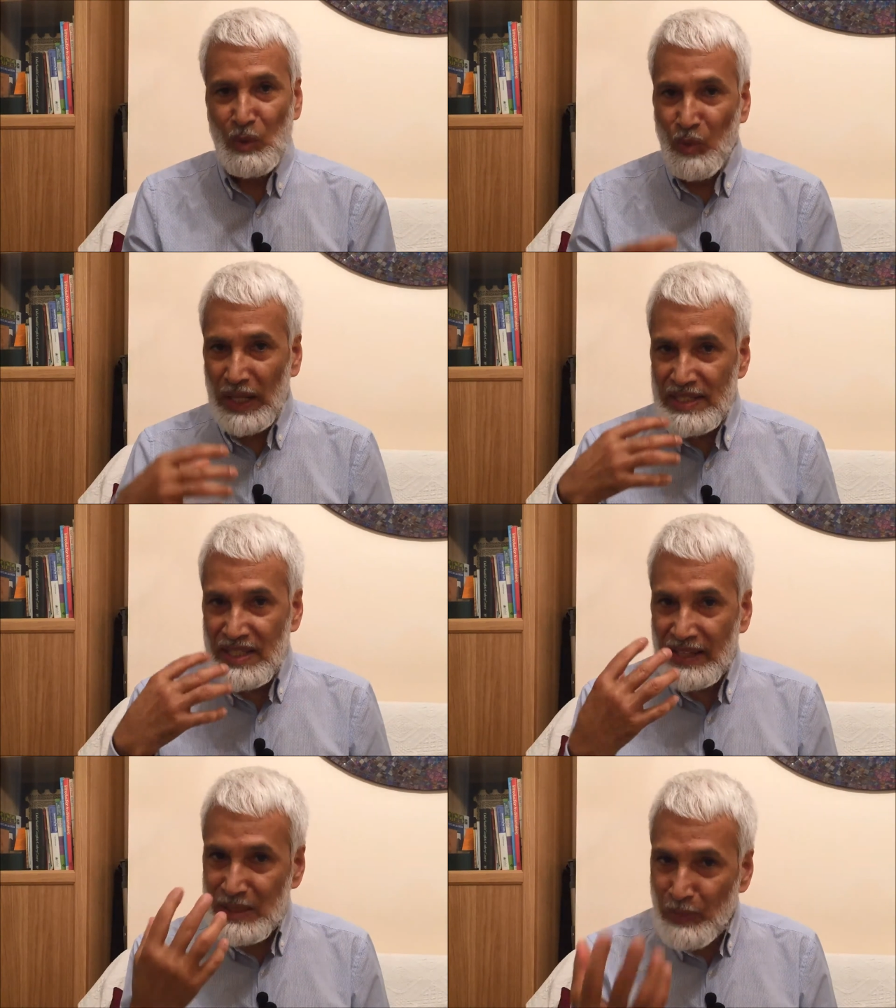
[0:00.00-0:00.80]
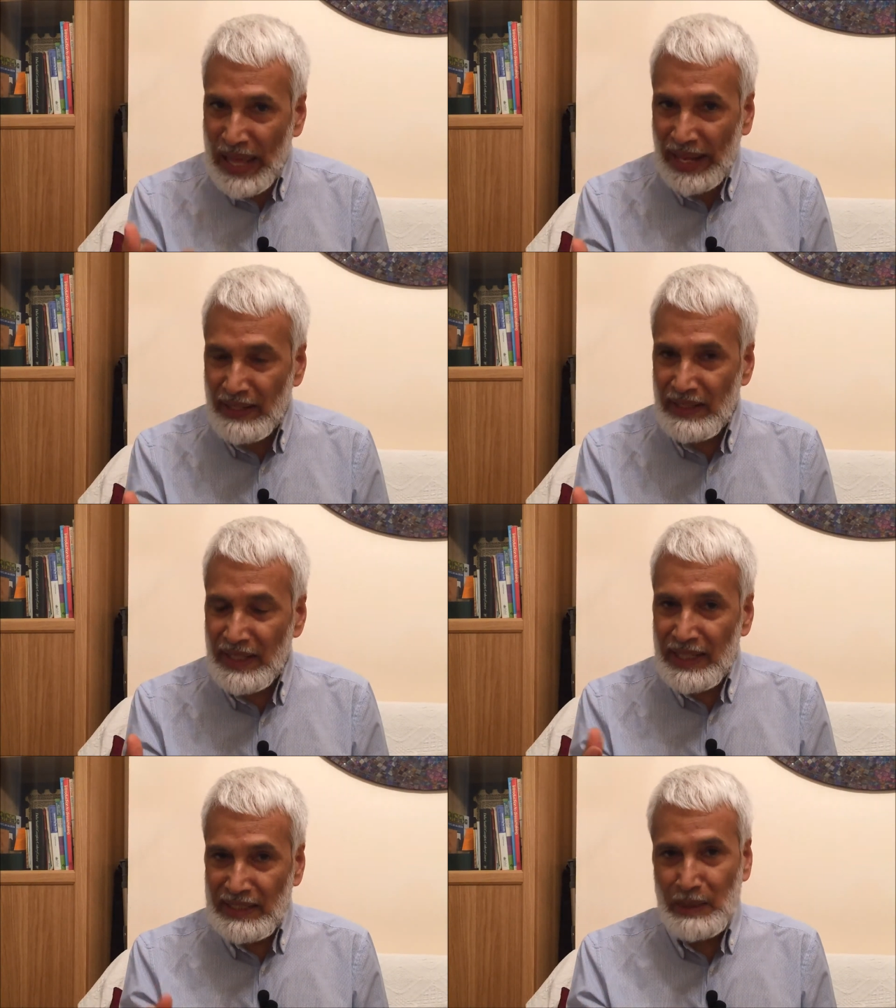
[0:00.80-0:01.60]
Once there is plan,
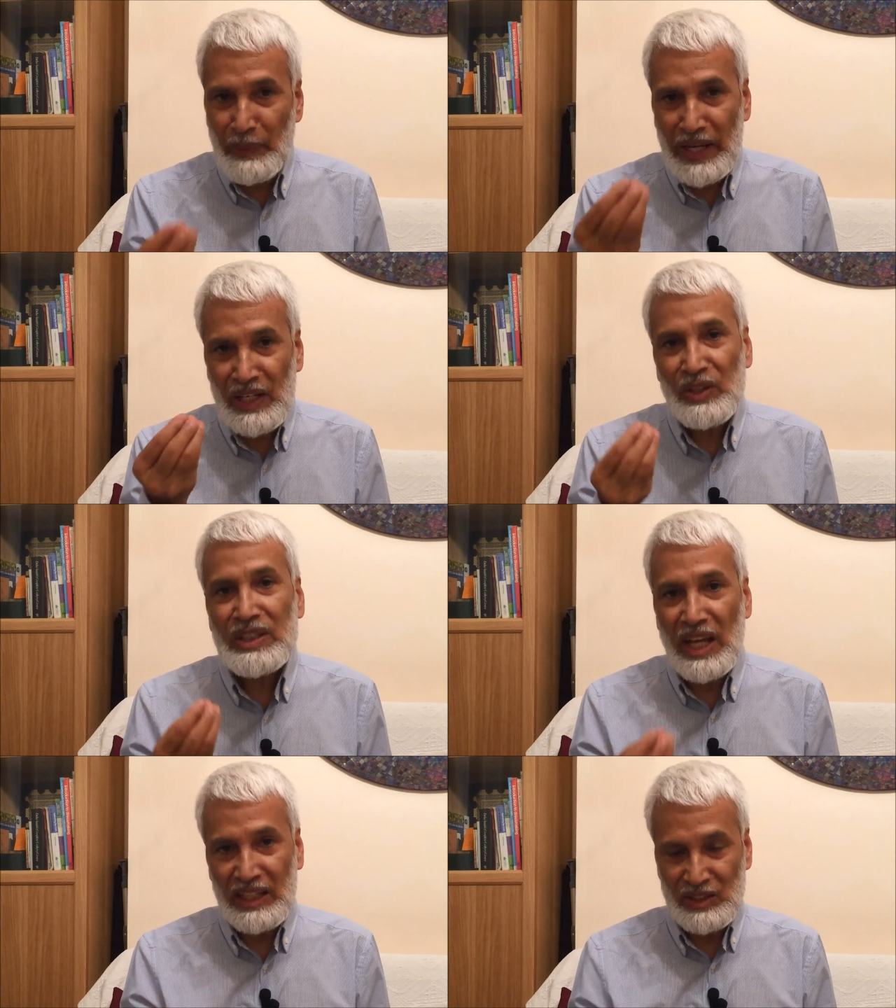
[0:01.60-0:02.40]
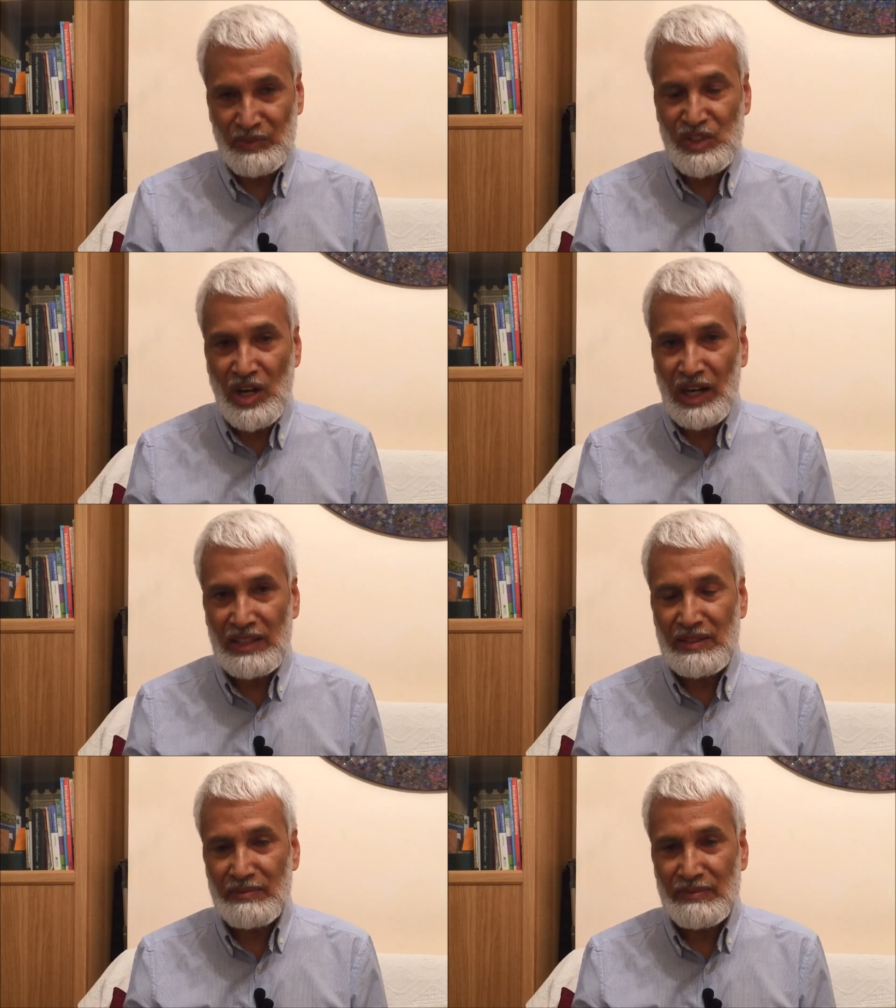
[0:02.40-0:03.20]
depending on the age of the
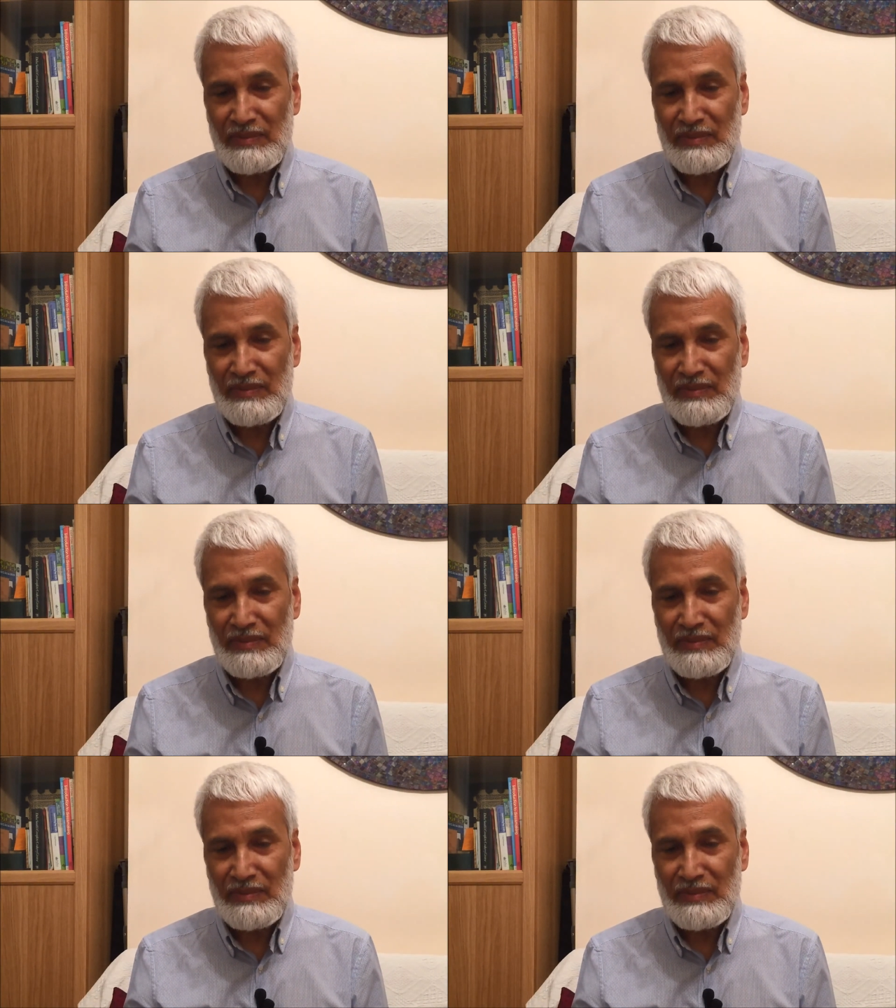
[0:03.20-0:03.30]
child,